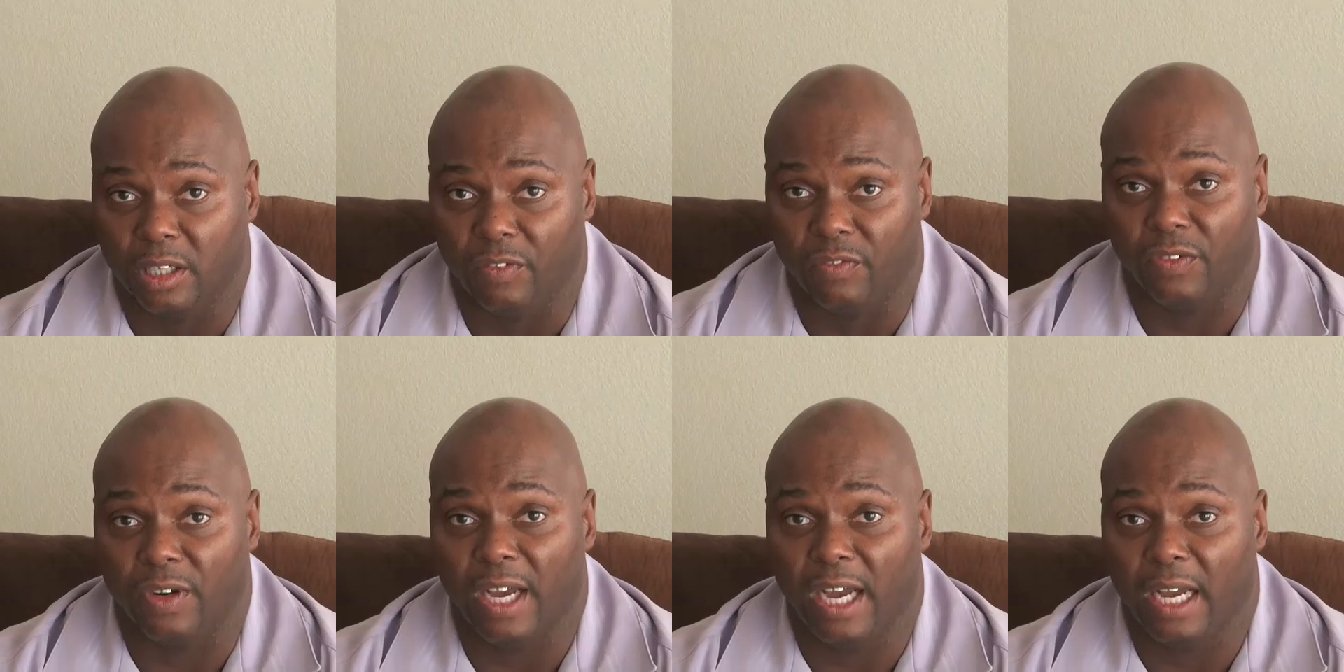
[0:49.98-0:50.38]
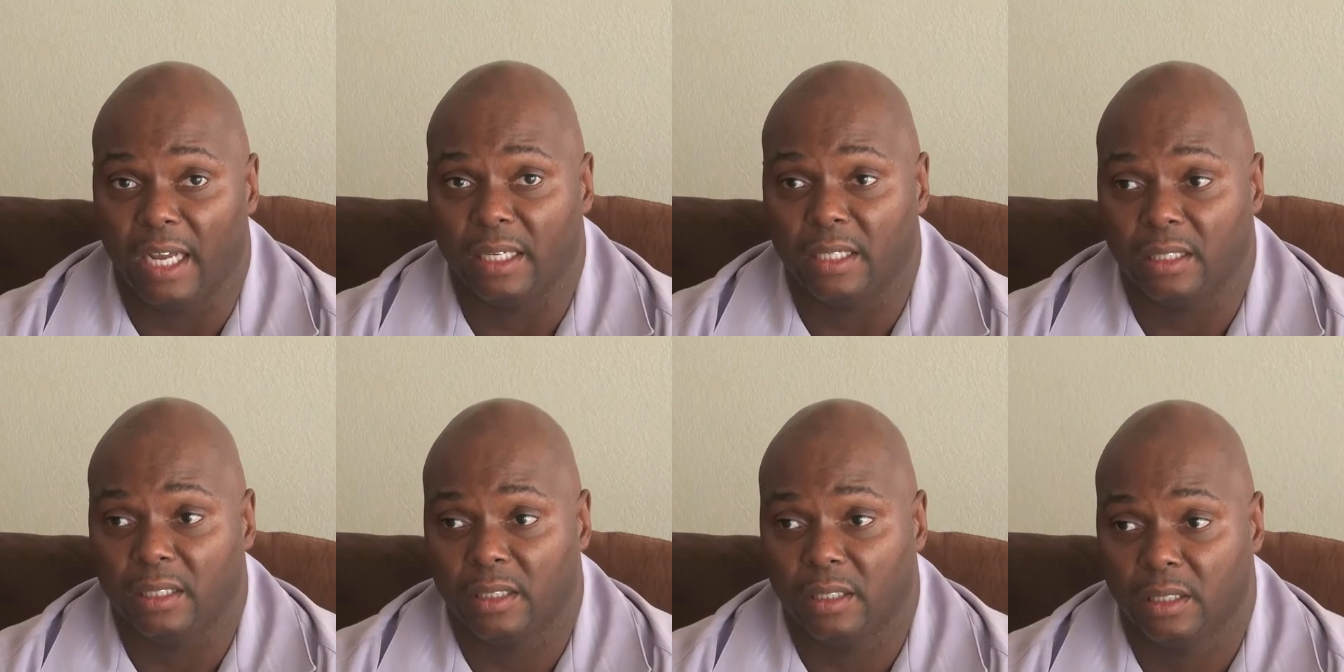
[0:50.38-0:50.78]
if
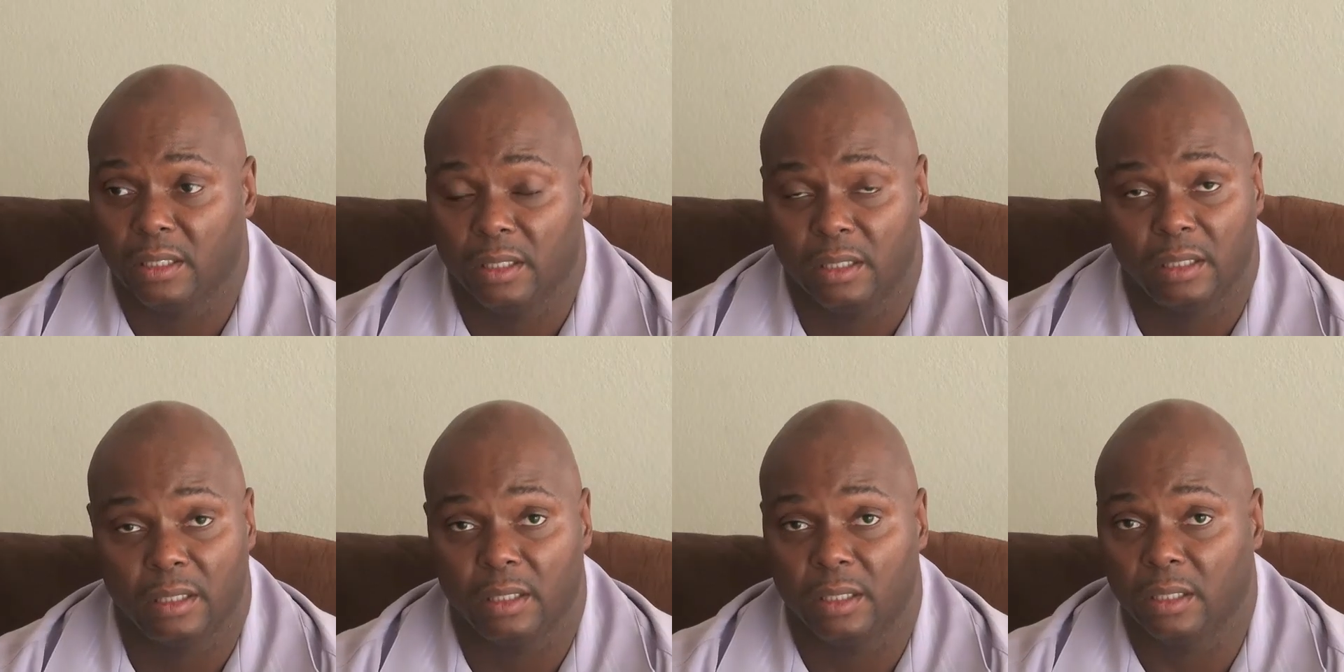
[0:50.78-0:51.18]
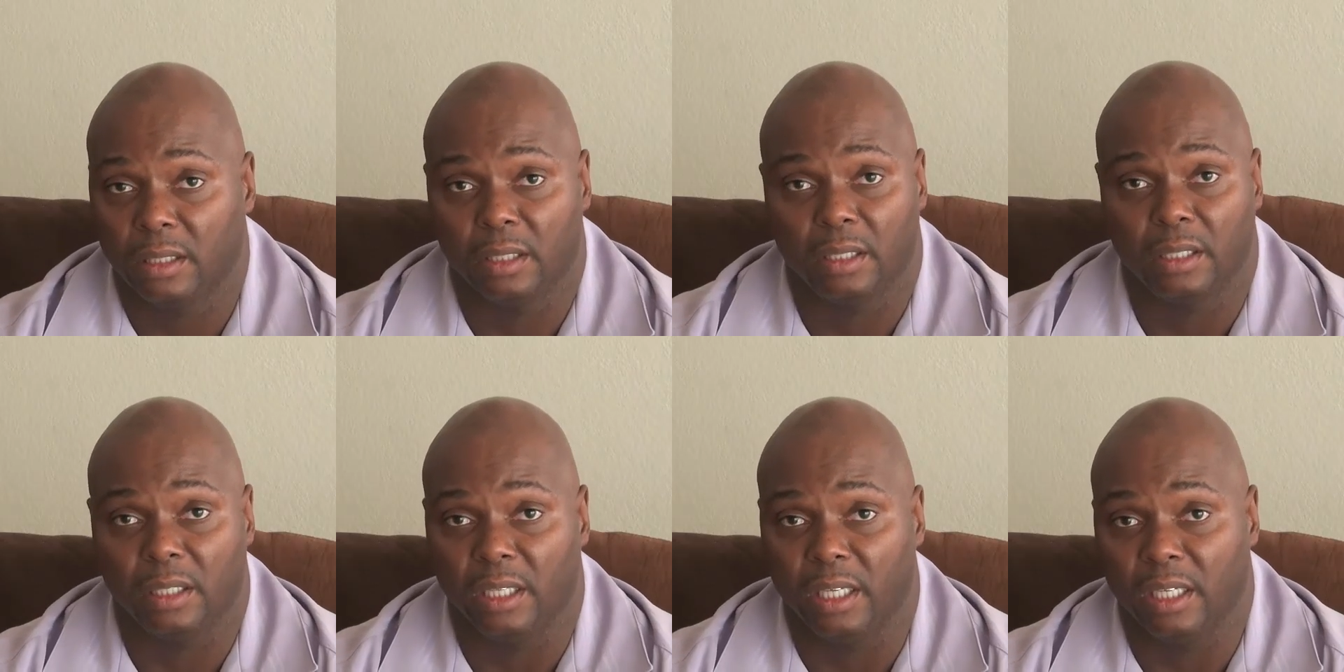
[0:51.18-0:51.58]
not,
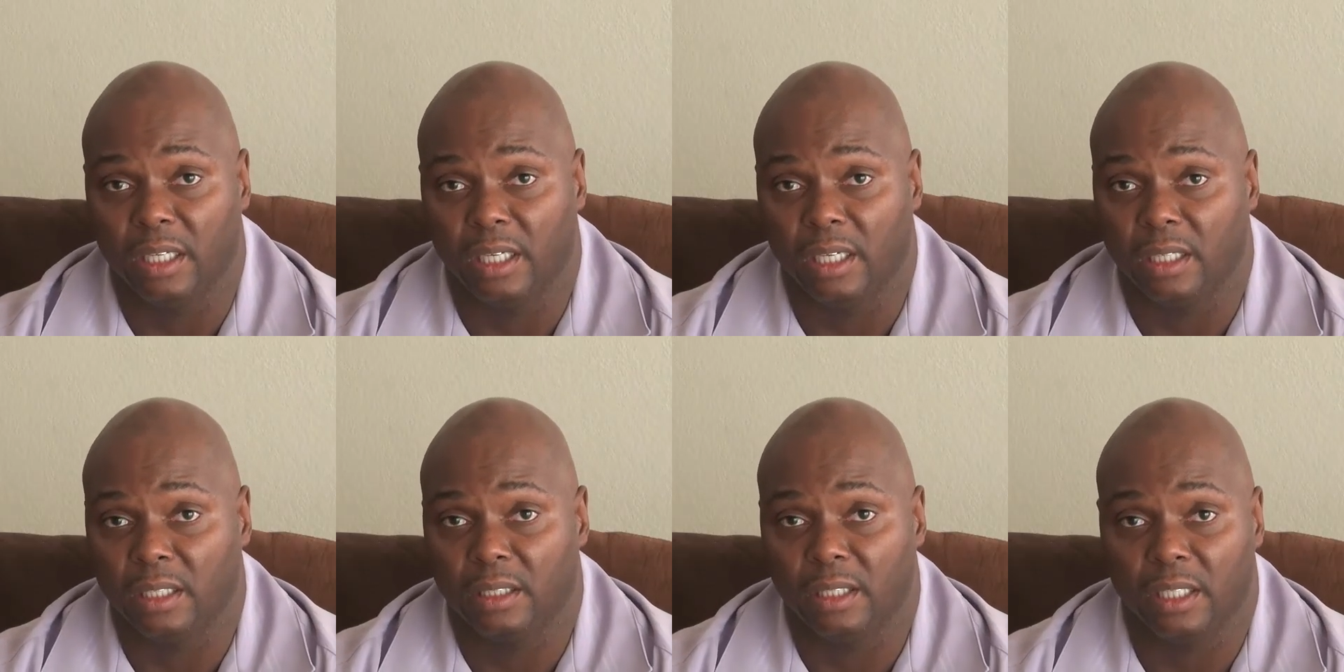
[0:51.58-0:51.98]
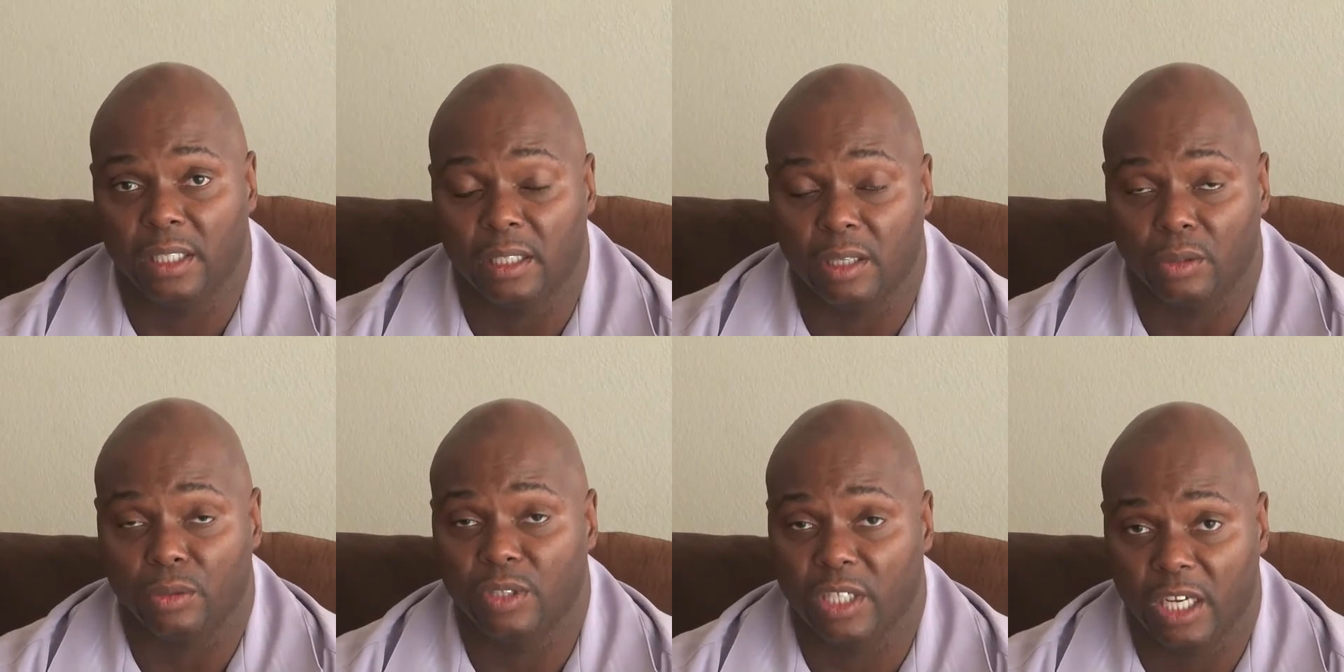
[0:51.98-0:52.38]
it's
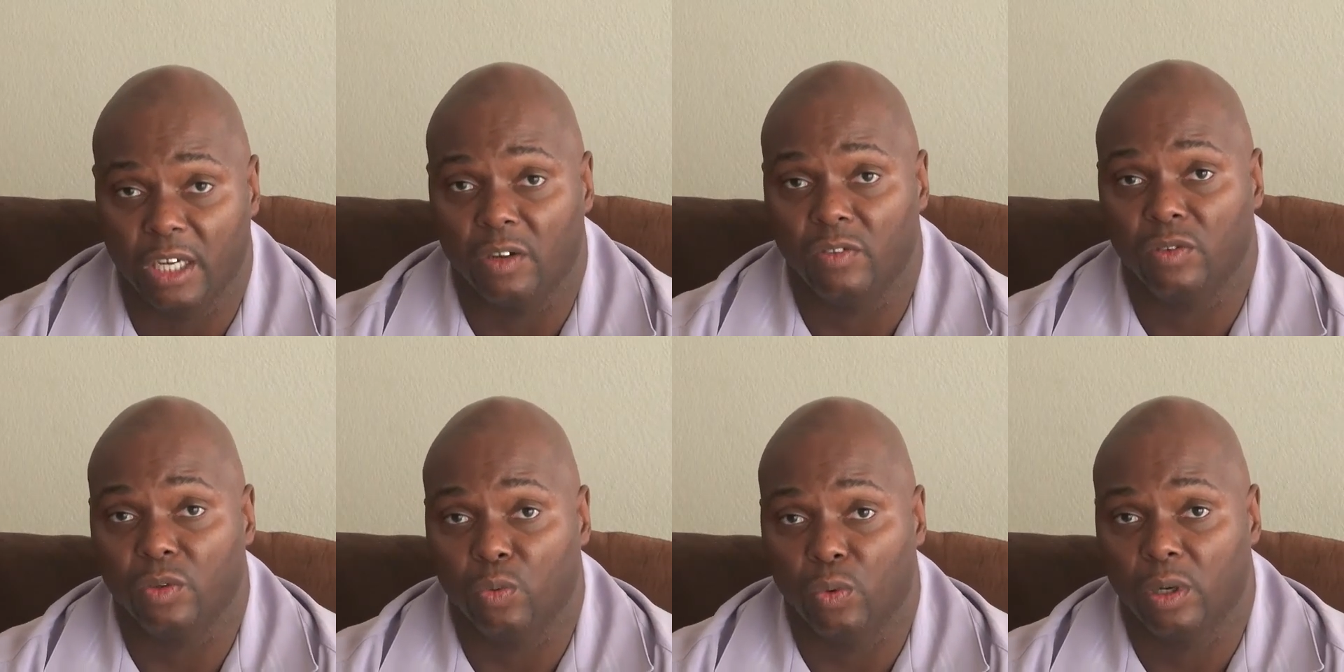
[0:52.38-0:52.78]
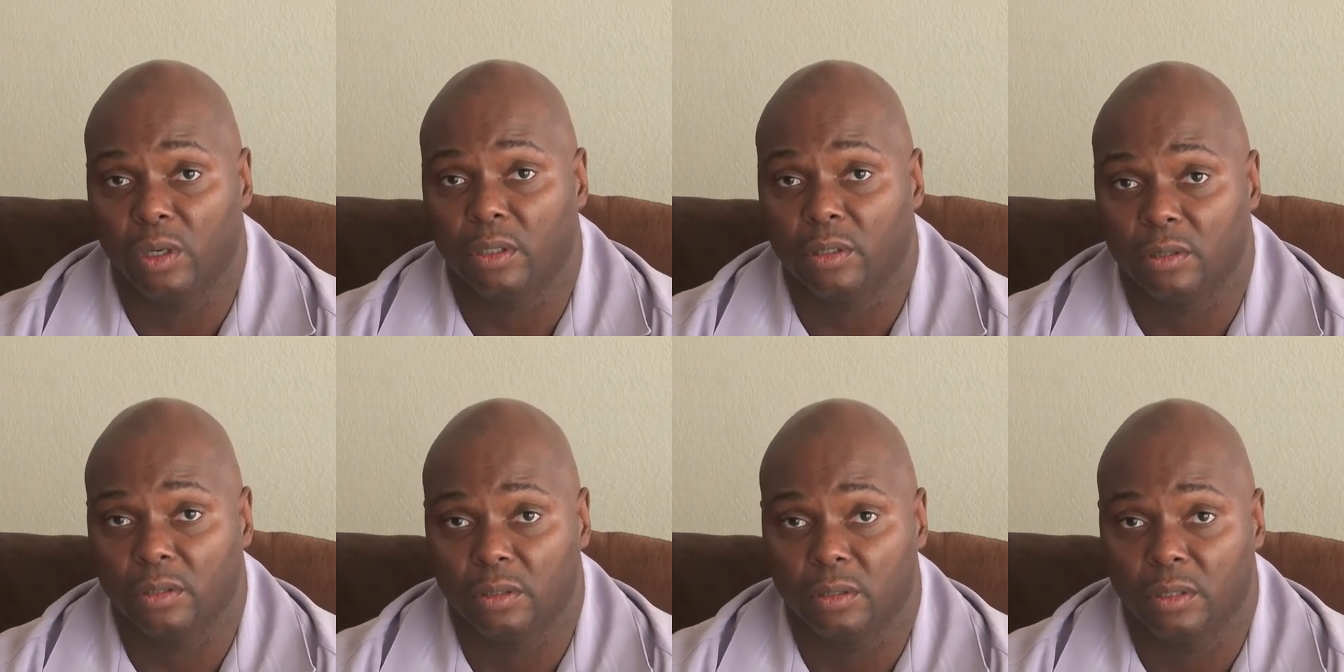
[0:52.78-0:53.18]
gonna take over the
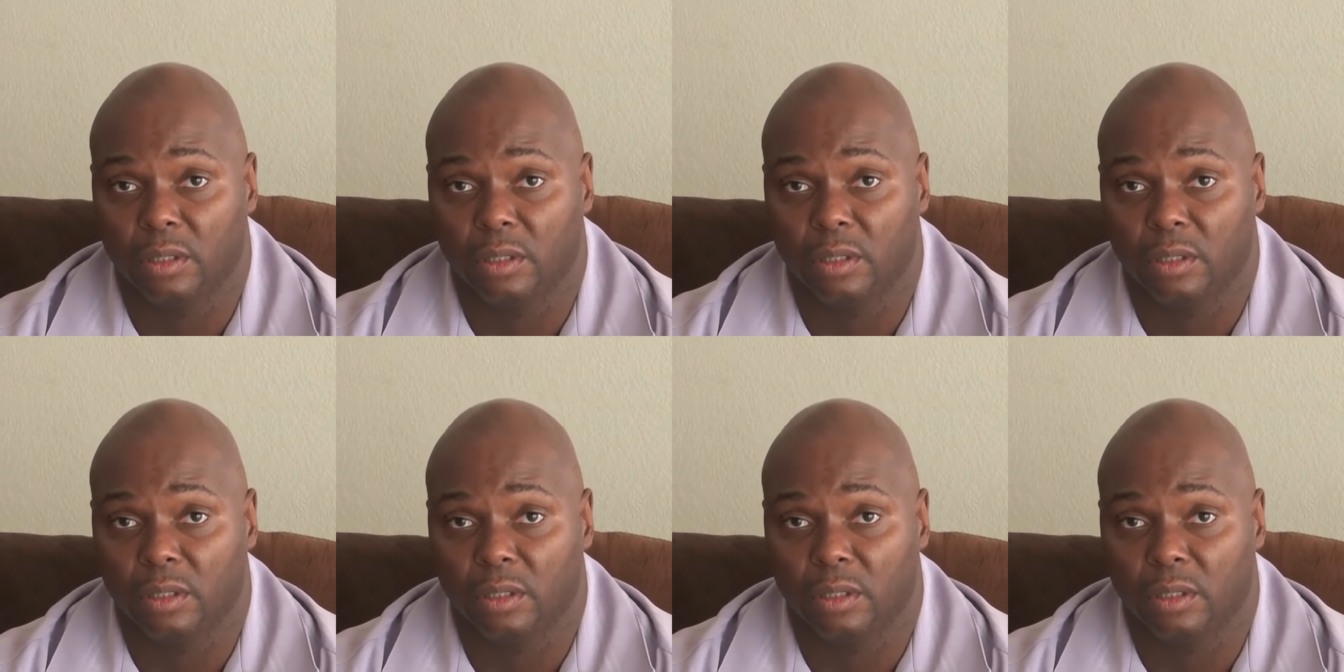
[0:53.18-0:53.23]
world.